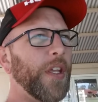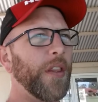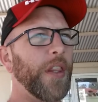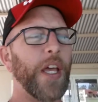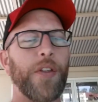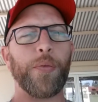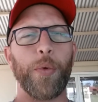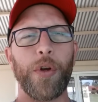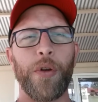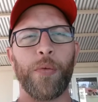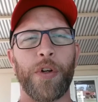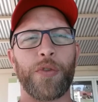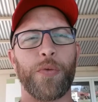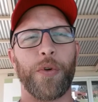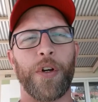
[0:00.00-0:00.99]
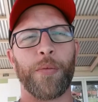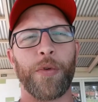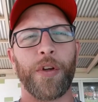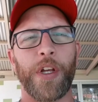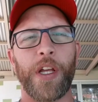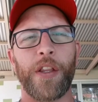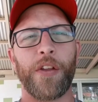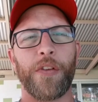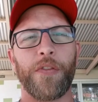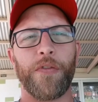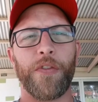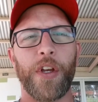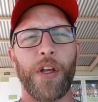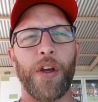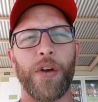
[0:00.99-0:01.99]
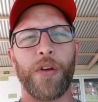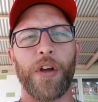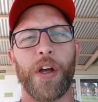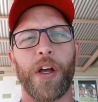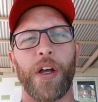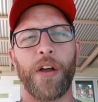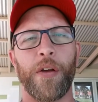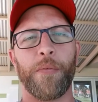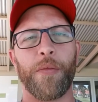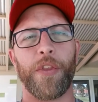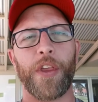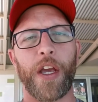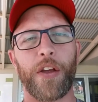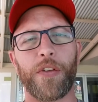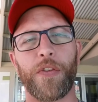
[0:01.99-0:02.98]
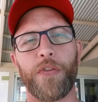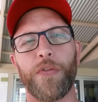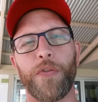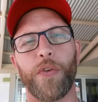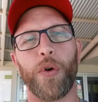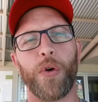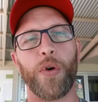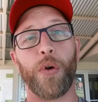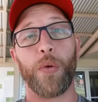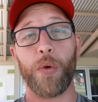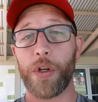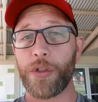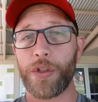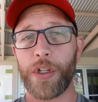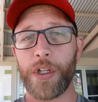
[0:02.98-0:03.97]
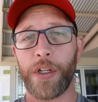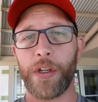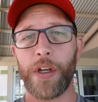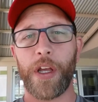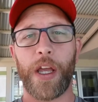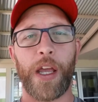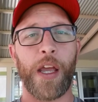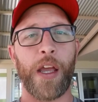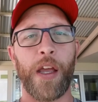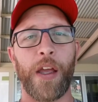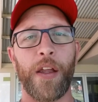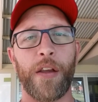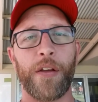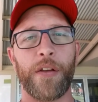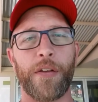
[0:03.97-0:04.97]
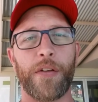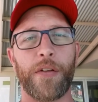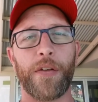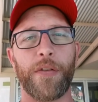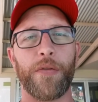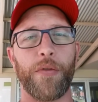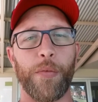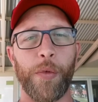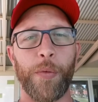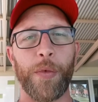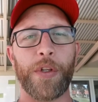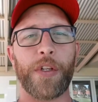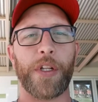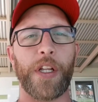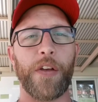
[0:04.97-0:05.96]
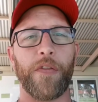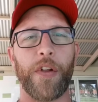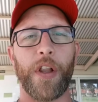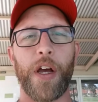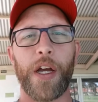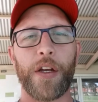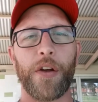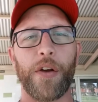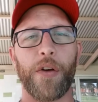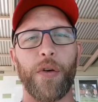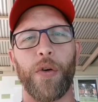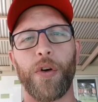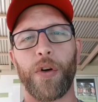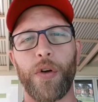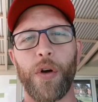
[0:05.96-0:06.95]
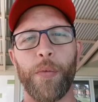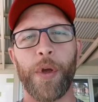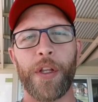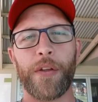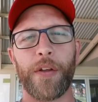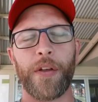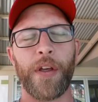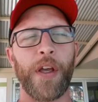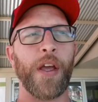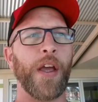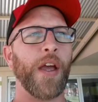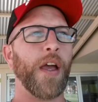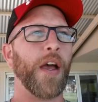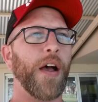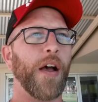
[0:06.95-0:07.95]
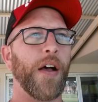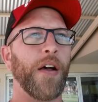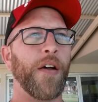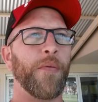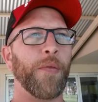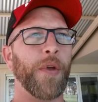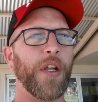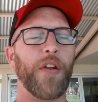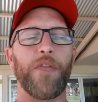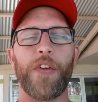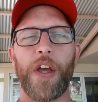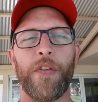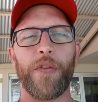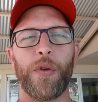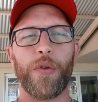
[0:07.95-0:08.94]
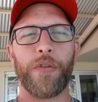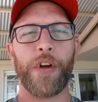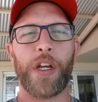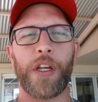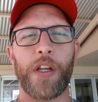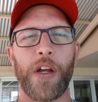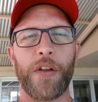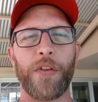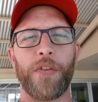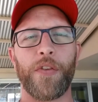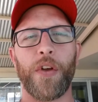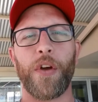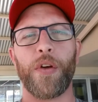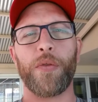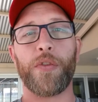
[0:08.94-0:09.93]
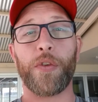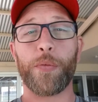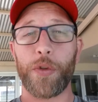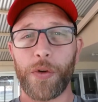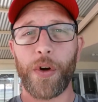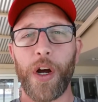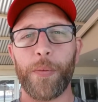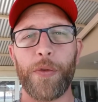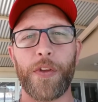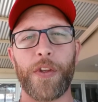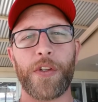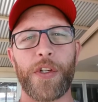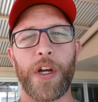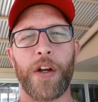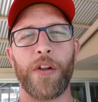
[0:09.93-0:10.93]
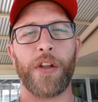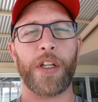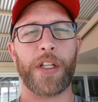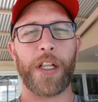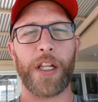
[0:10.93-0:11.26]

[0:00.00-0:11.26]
that's pretty much where I'm going to end this video. Thanks for watching, and remember to leave a like or a comment. And if you haven't already done so, subscribe to the channel and